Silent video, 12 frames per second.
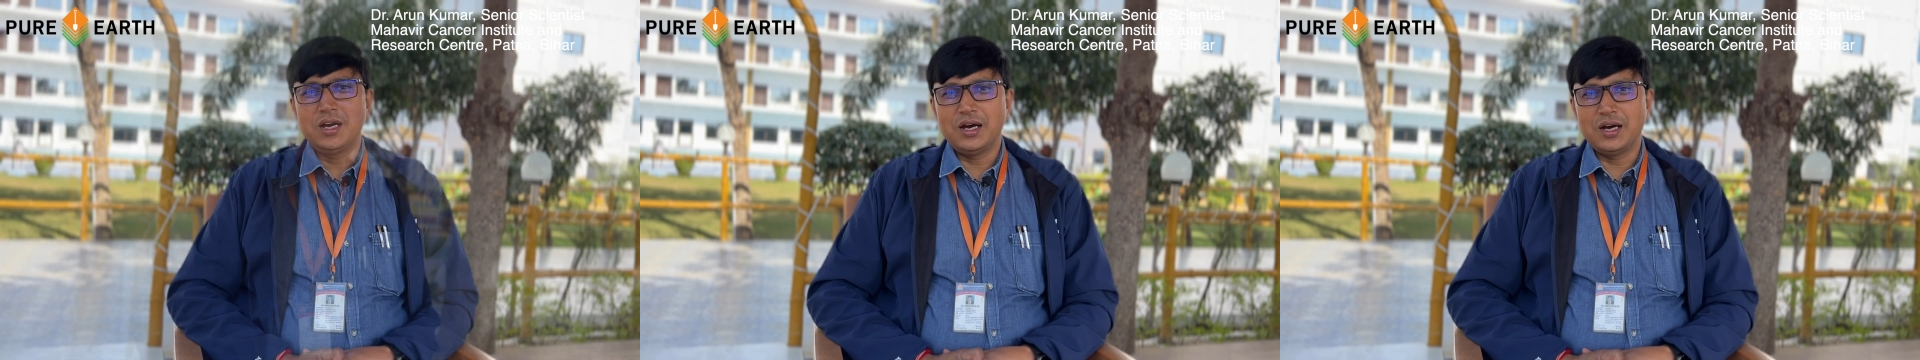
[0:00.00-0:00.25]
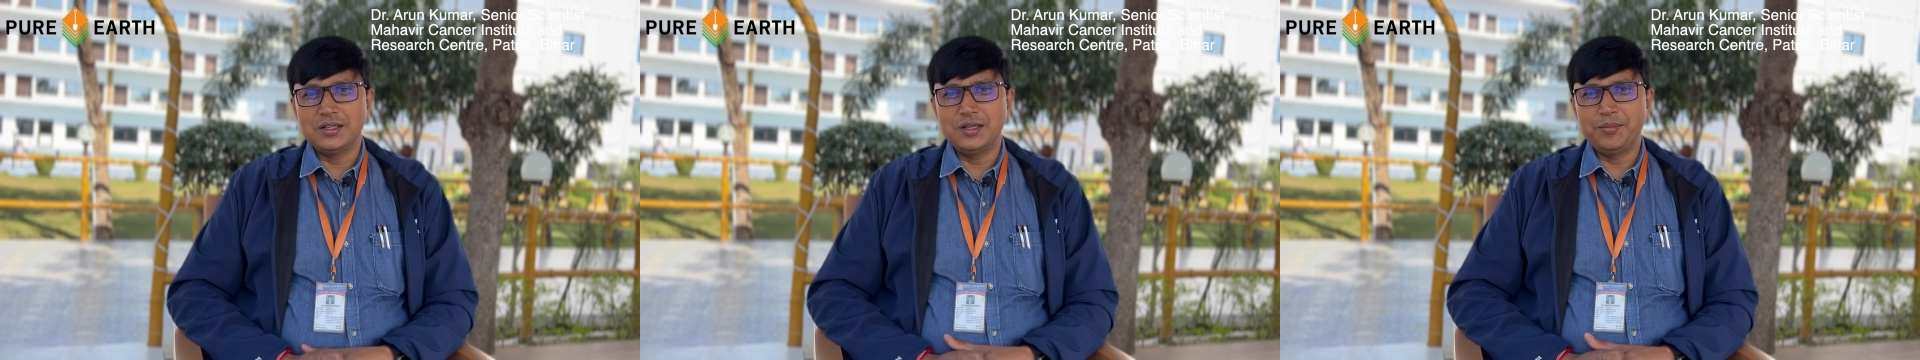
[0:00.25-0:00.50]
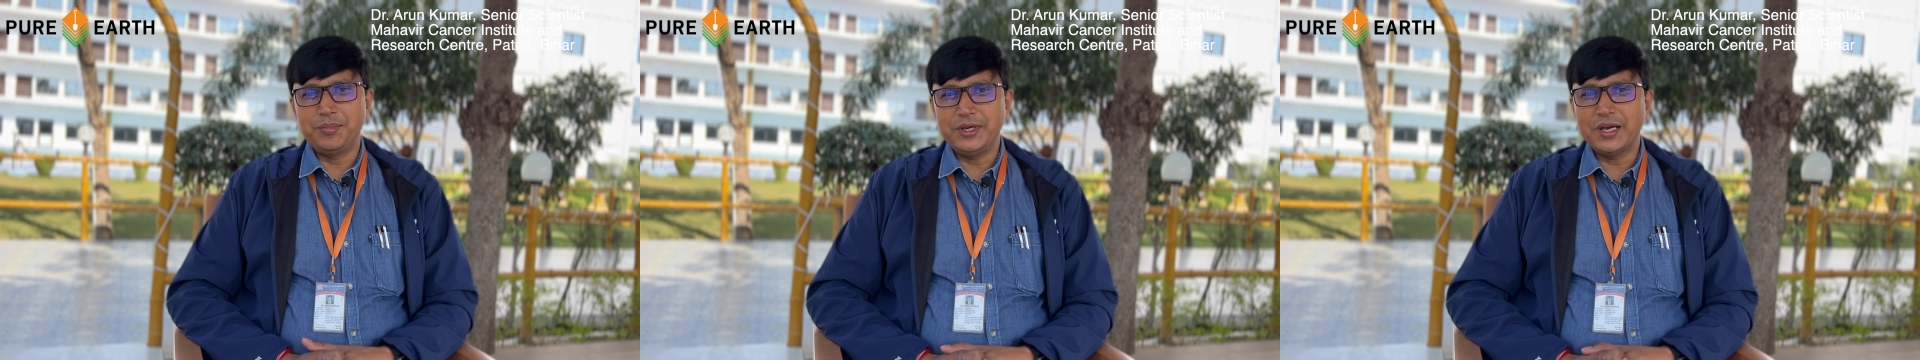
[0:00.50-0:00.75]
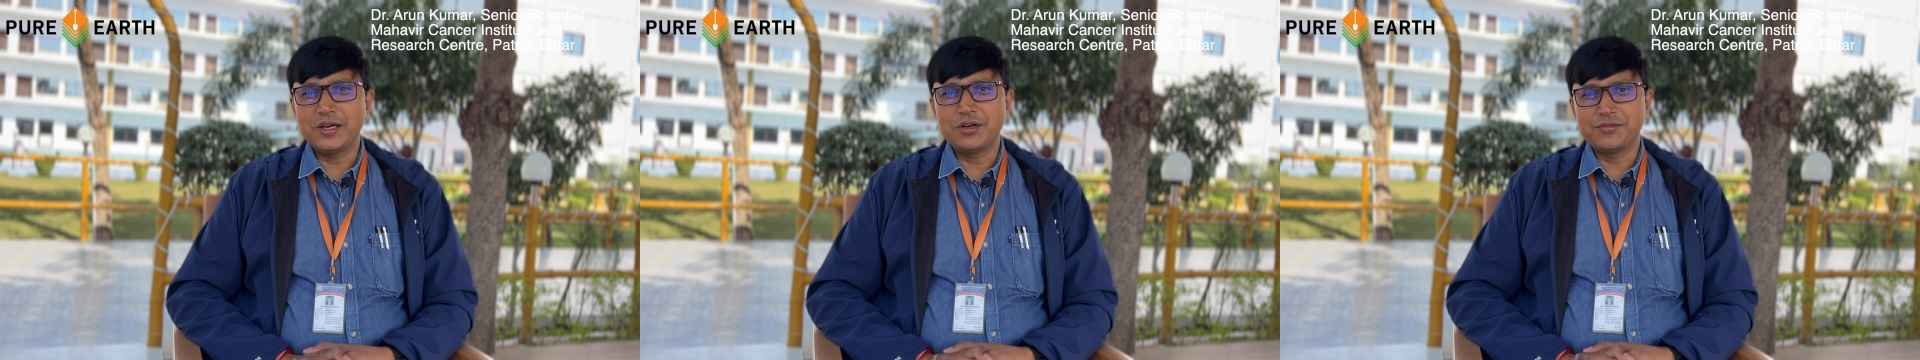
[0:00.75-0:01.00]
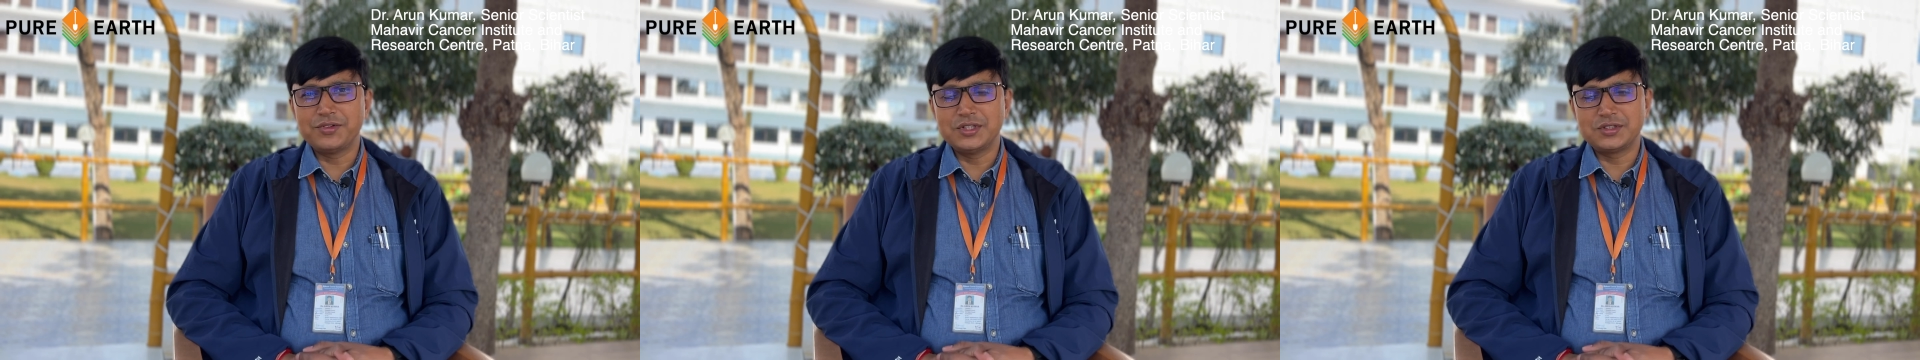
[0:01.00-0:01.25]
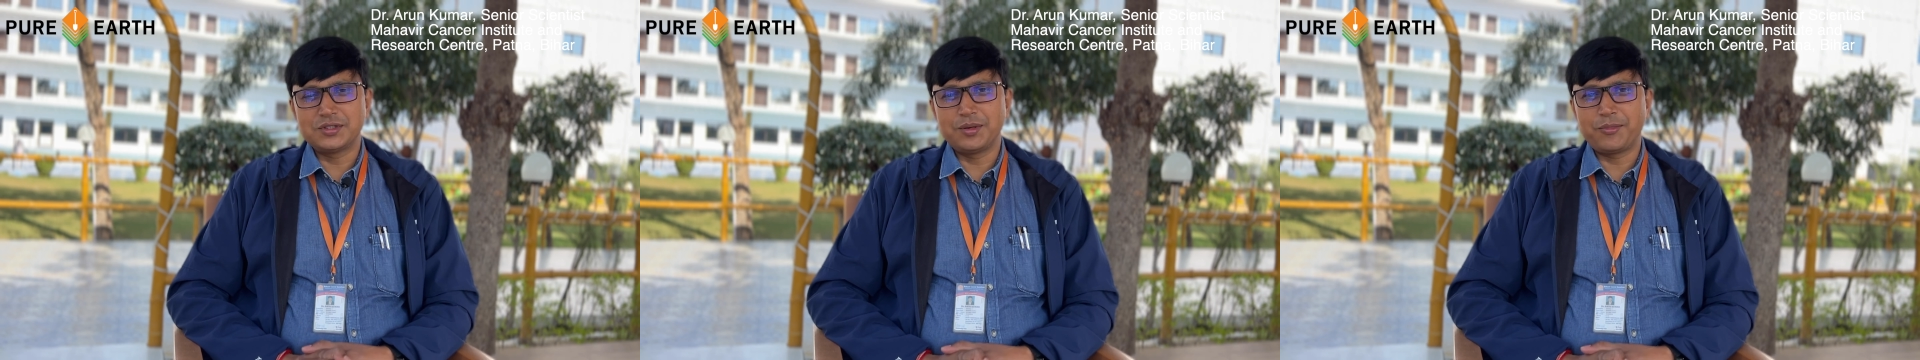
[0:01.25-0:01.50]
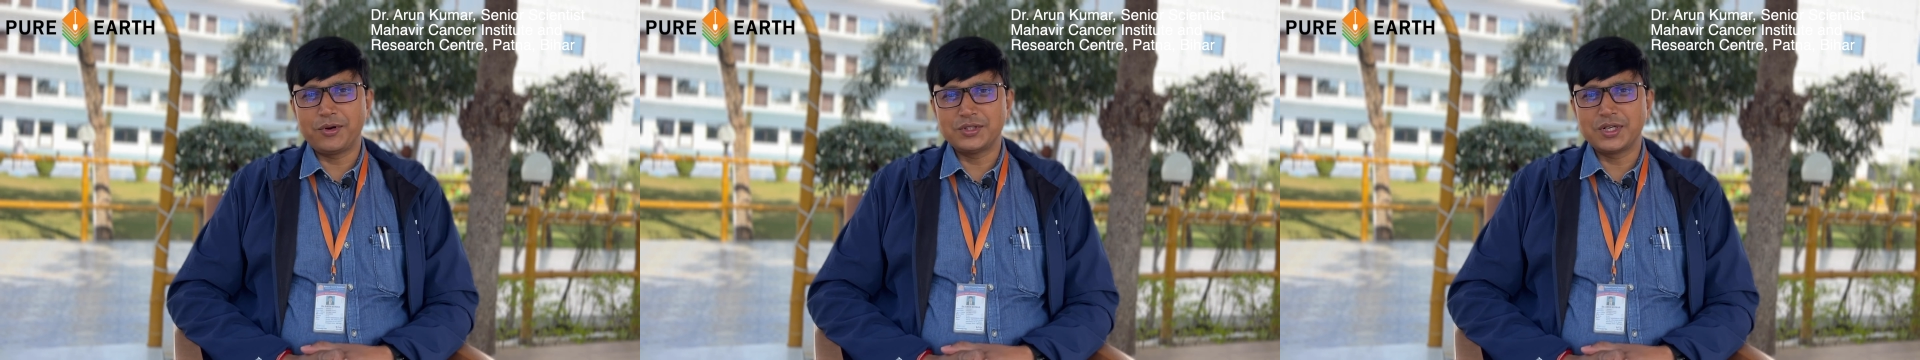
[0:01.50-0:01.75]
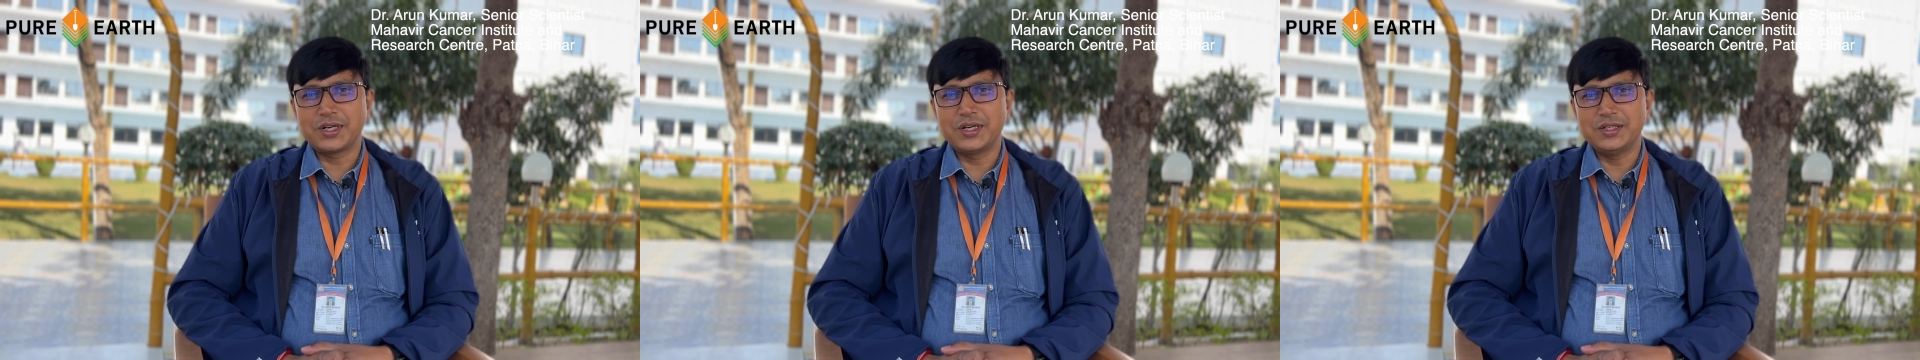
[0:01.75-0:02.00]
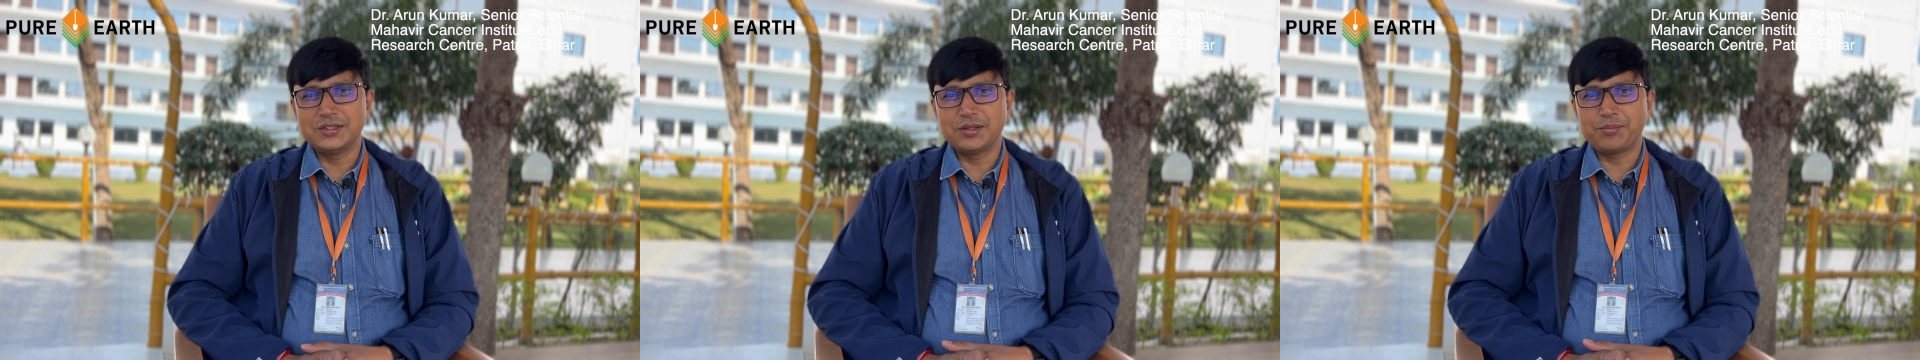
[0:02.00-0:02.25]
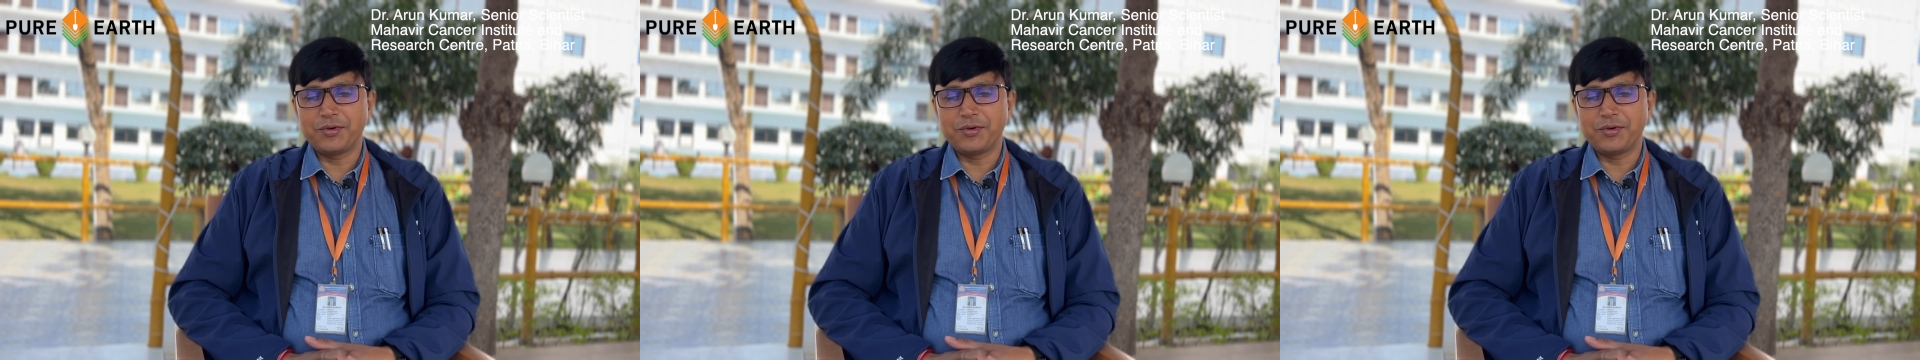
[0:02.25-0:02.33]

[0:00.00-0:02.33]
Uh, the PI of this uh, project is uh,